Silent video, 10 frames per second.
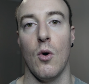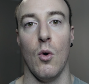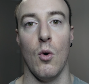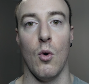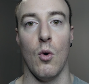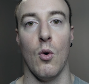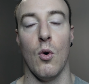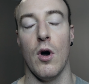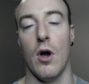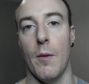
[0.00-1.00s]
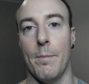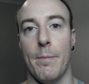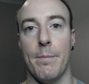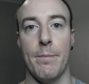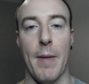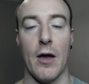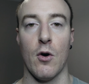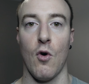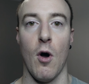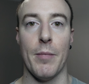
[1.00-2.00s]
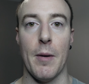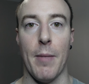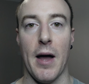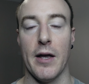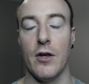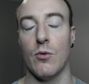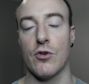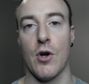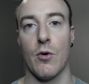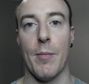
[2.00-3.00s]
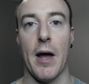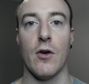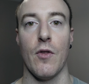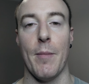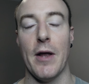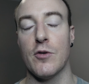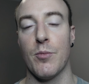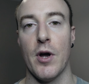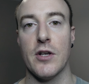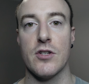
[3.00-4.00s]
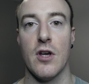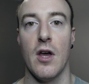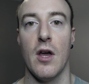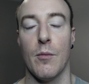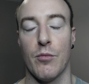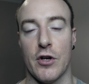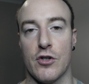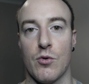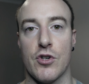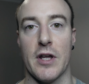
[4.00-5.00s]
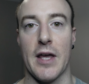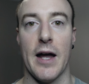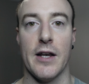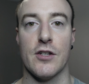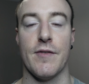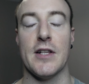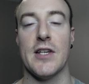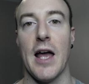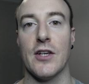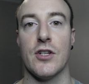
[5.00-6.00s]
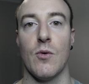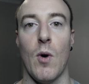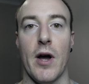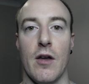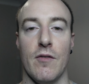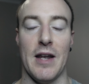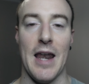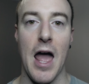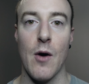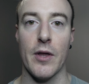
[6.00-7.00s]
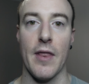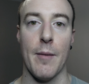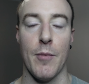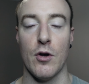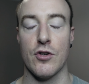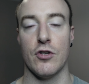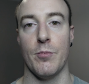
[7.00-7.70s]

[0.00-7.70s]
or pec or armpit pain or shoulder pain on the bench press. Pre-exhaustion again is a fantastic way of allowing that person to